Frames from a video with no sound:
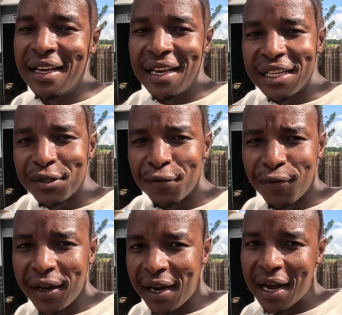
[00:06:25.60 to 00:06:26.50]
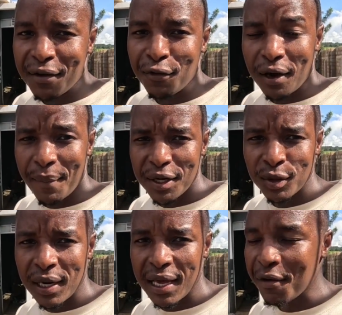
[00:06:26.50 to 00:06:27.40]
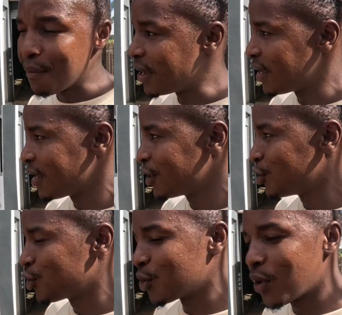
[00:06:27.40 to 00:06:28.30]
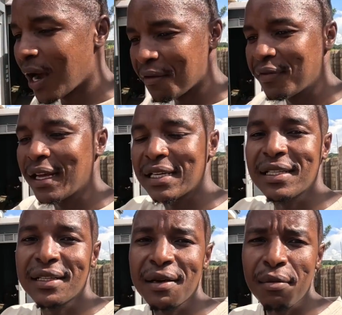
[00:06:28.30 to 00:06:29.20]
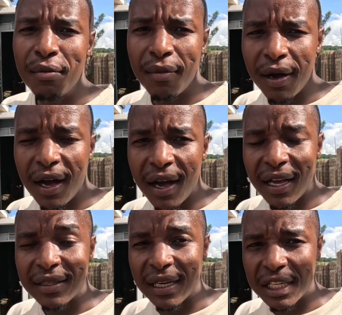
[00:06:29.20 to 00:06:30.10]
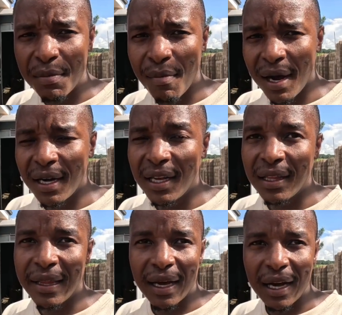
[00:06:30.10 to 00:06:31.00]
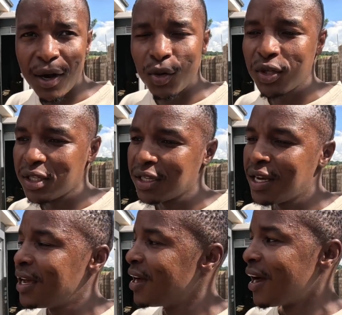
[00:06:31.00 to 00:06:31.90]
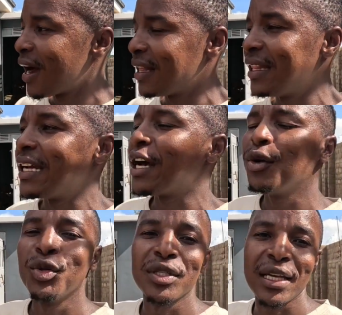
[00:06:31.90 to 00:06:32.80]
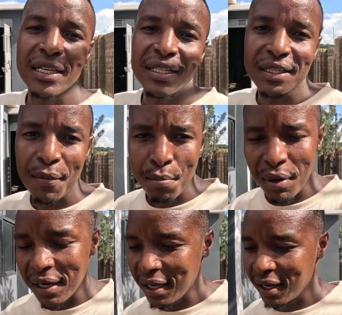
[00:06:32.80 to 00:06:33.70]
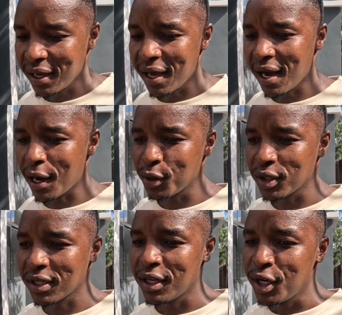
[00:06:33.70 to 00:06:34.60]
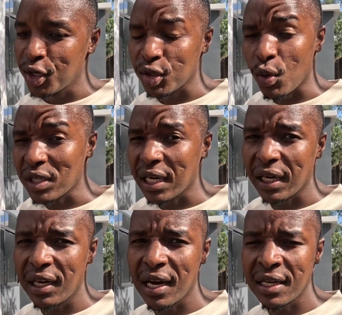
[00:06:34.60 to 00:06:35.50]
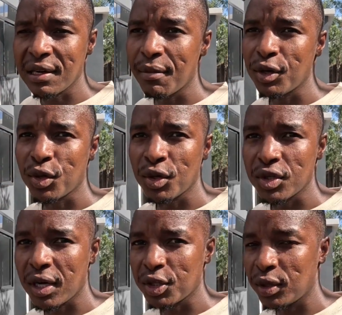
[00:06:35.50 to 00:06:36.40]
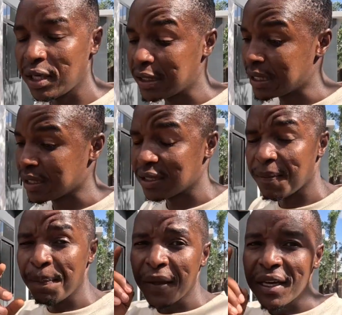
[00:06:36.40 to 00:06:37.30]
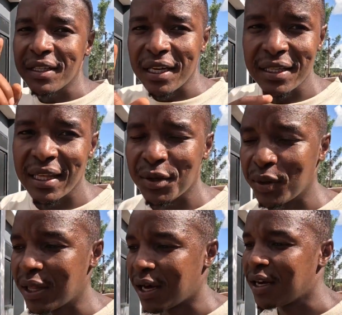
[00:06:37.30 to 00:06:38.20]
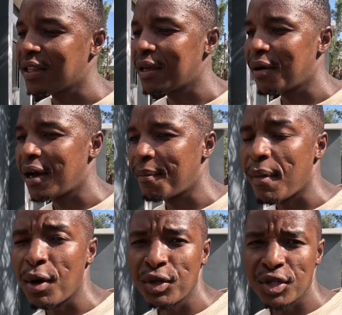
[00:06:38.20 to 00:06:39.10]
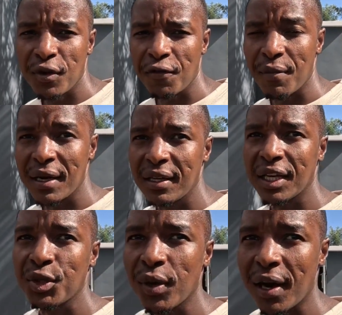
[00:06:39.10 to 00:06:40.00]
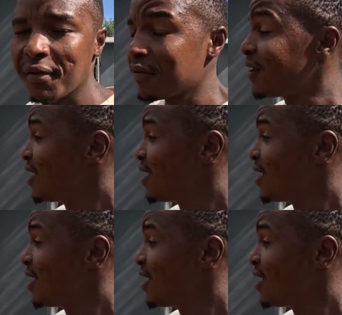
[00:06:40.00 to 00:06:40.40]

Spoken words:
it's very hard for a person like me to have that exact money in the account, and then now you start building a house. So what I really learned about construction is that just start with the amount of money that you have.